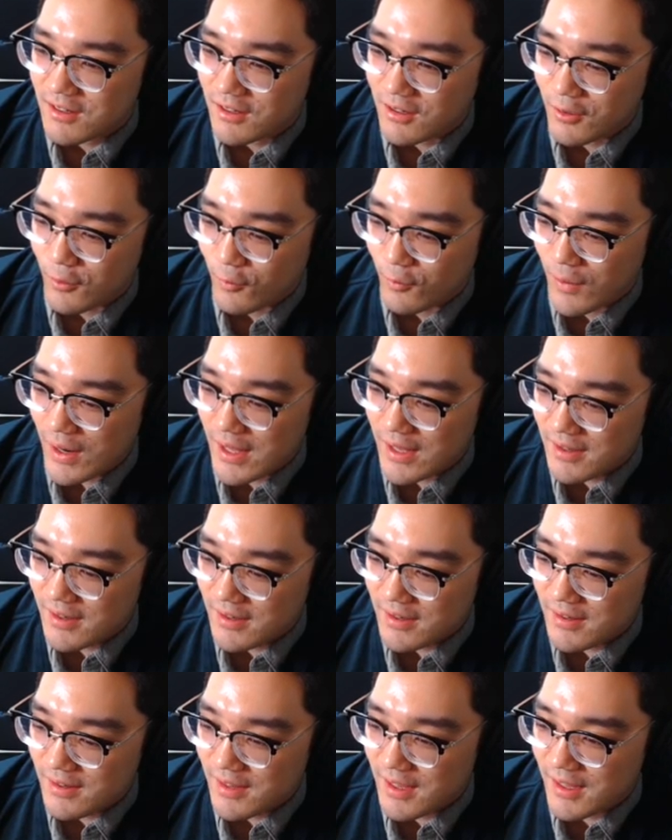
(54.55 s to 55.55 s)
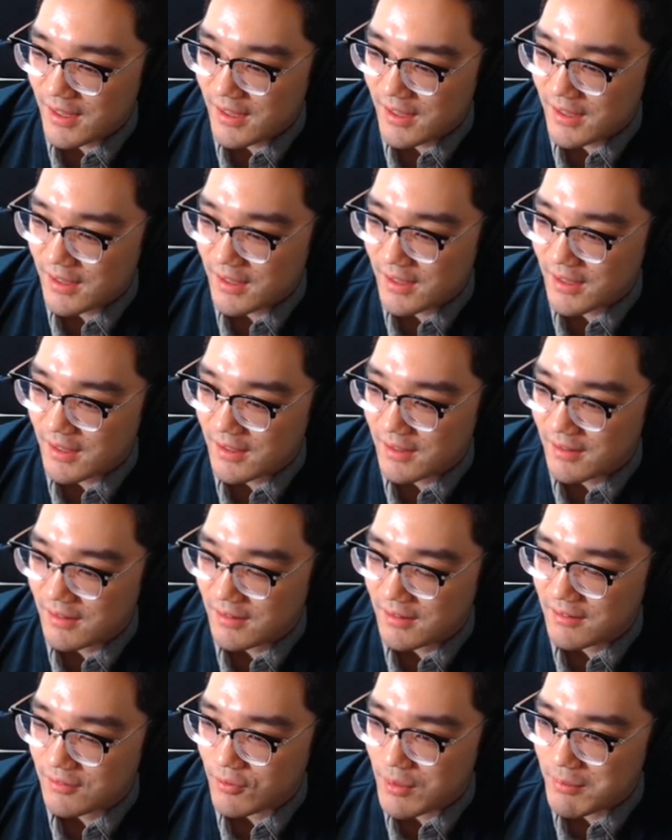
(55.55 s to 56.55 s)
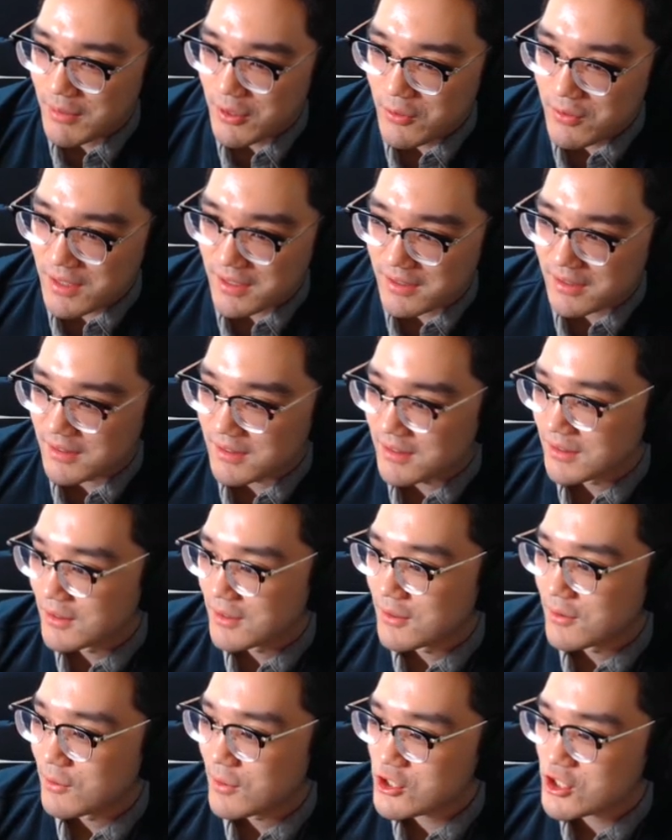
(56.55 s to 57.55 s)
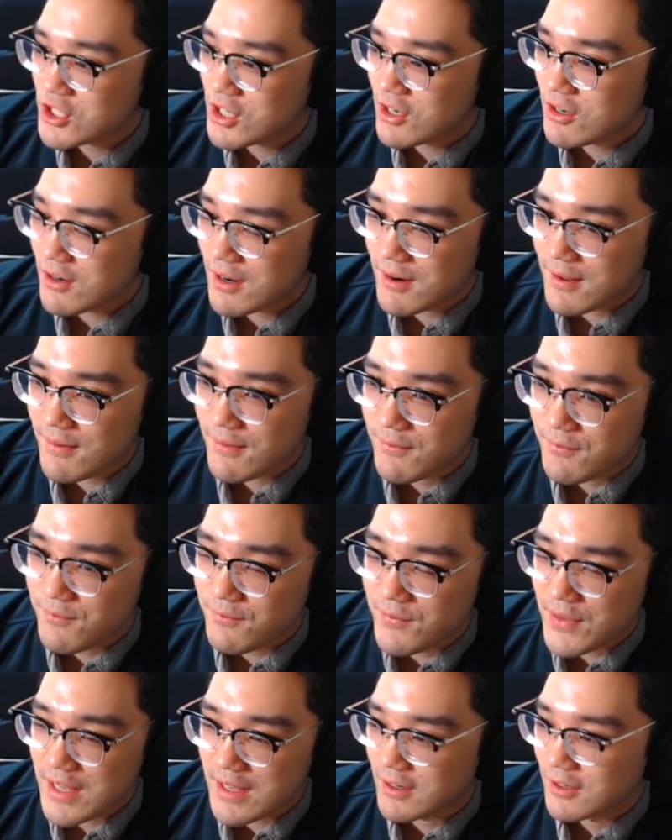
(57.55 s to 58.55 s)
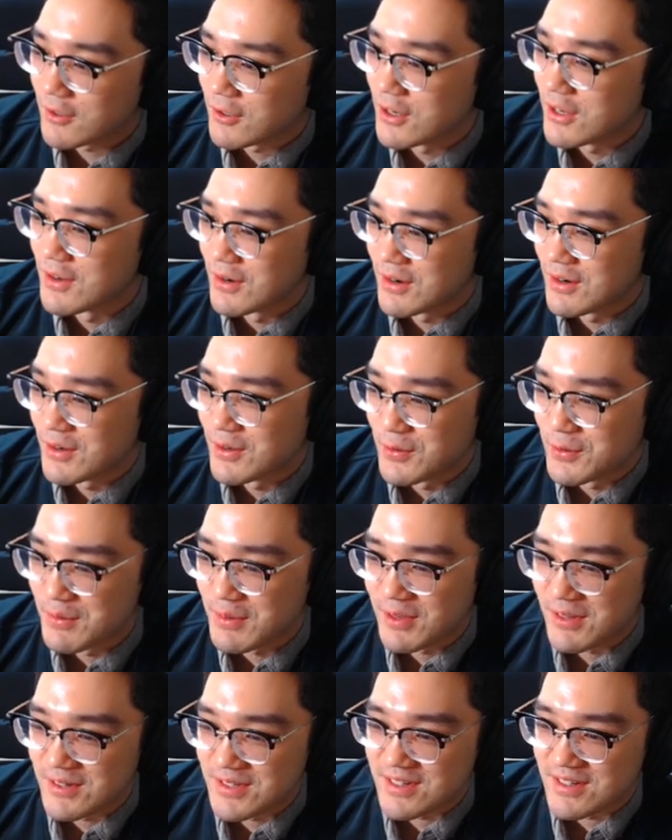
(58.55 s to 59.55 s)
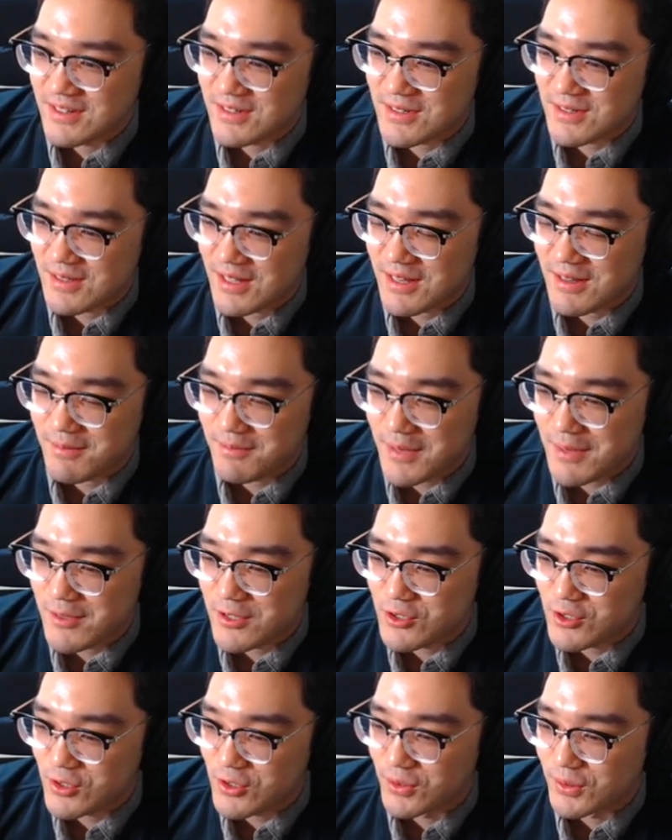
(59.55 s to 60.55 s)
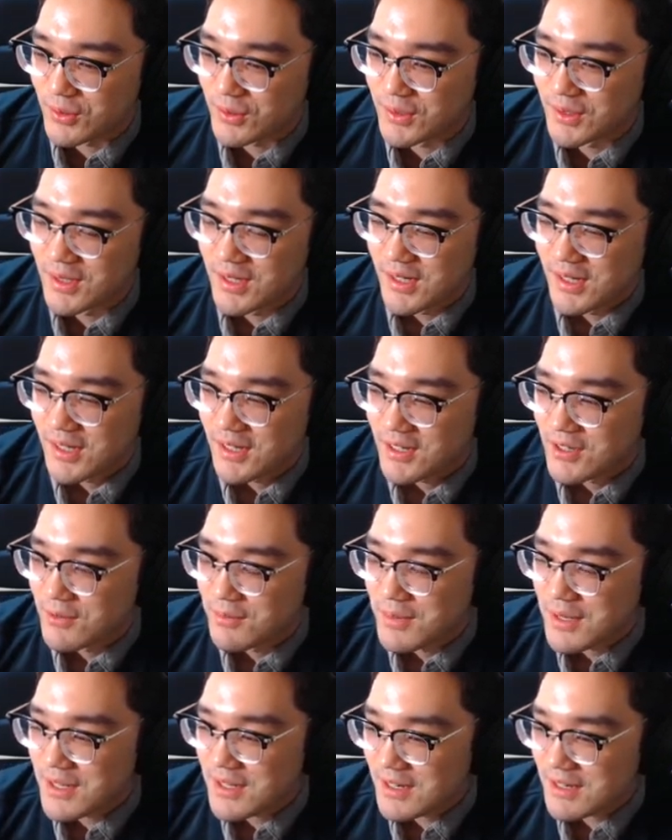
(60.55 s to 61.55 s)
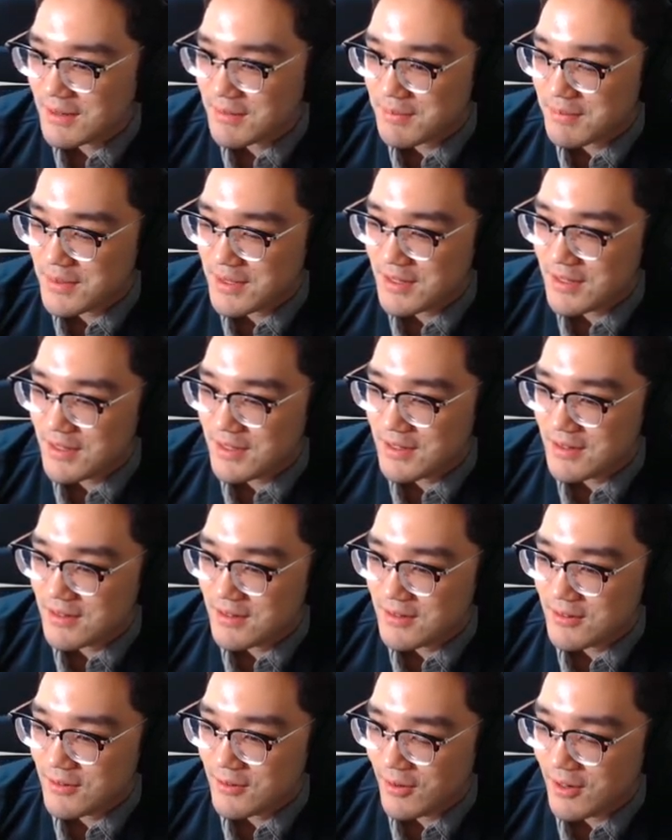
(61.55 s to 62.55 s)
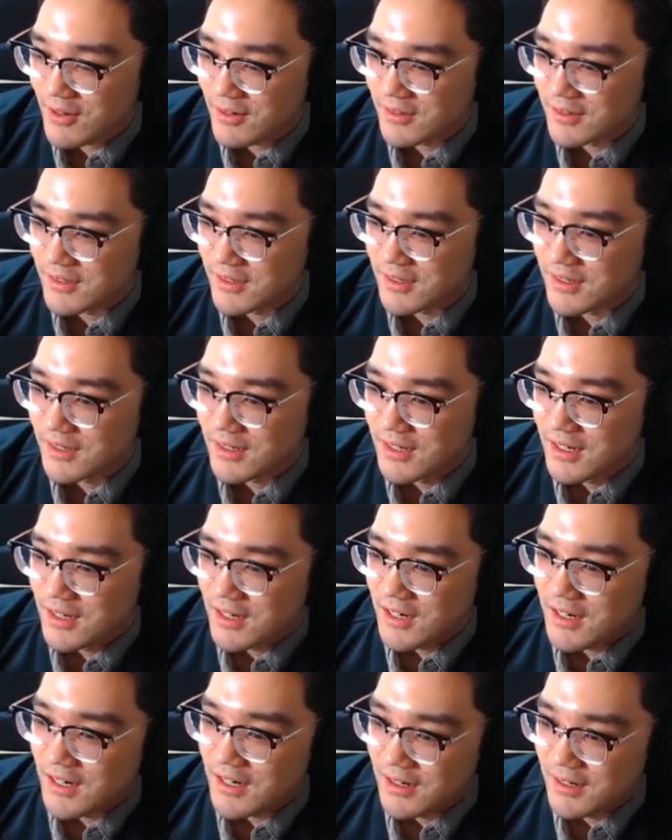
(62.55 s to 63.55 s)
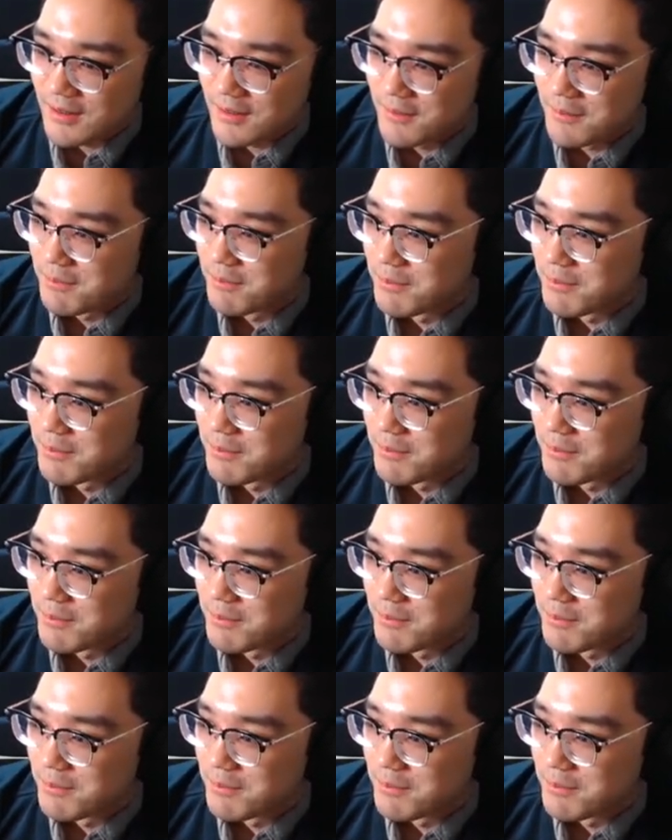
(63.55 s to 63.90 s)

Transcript: Arena, and Ramona. Where's she all gonna fit? Oh, it would be all six. That may be true. You may not be wrong there. Um,